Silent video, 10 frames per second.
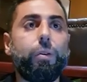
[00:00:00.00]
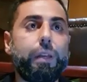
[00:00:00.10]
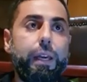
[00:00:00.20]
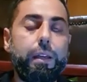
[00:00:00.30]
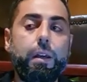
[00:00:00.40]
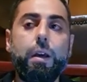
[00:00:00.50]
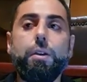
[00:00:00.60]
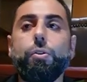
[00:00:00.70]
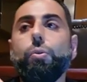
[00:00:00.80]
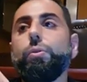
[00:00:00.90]
Okay,
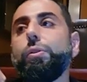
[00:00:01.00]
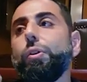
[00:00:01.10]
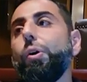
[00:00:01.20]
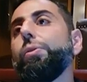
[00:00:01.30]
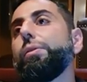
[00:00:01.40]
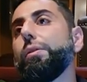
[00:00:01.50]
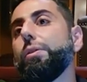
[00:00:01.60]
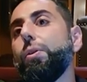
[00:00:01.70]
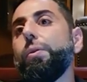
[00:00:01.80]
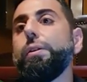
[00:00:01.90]
so don't
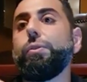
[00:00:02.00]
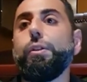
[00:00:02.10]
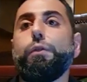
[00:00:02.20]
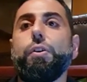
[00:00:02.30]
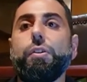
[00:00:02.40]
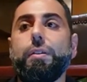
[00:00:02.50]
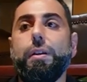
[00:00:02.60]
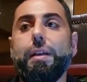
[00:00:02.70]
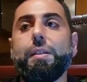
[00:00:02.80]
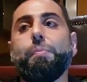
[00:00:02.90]
go into university
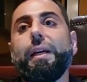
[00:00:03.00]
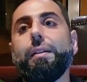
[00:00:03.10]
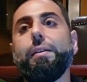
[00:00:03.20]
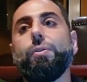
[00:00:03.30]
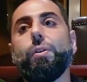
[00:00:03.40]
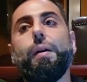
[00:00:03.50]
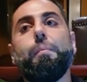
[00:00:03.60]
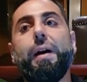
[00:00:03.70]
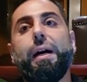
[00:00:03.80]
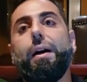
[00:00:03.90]
expecting to come
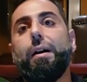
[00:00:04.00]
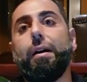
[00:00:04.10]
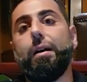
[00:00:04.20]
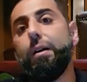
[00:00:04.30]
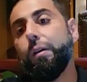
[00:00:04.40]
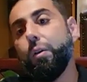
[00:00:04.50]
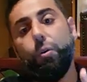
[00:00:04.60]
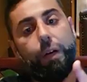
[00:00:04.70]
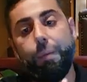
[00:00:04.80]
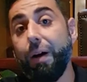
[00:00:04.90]
back
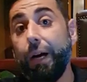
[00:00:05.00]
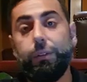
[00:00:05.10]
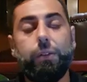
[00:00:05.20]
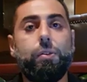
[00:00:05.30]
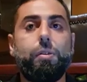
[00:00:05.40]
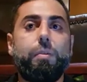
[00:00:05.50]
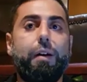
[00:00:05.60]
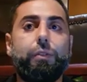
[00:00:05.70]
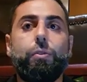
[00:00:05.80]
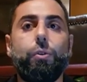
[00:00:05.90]
or come out,
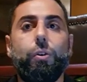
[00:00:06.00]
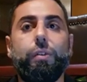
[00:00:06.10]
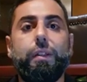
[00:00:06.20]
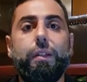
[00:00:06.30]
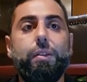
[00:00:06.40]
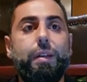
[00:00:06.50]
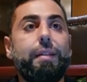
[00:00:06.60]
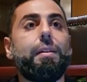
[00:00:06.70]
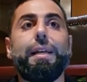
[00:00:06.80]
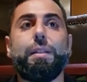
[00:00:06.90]
after 2 or 3 years
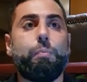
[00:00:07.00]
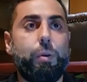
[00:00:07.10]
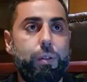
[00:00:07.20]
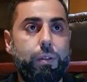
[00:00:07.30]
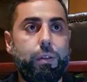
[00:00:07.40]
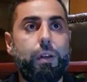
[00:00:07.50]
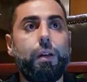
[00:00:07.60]
as an expert.